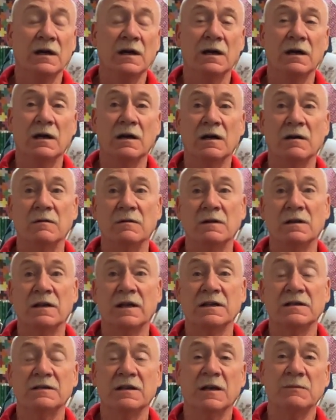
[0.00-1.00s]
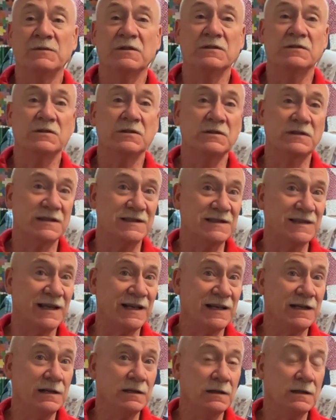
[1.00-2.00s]
A lot of times it's just a
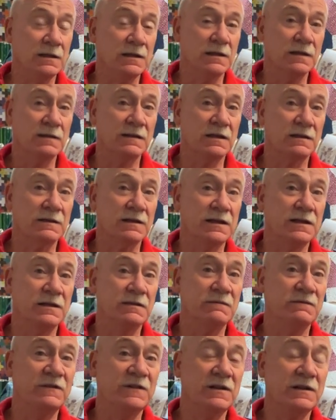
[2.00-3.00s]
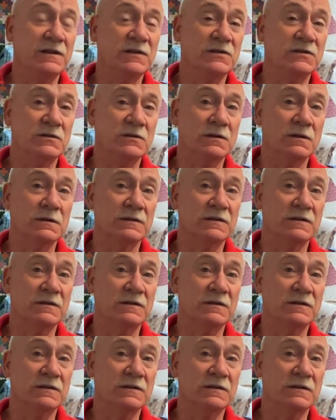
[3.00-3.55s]
setting that they can fix.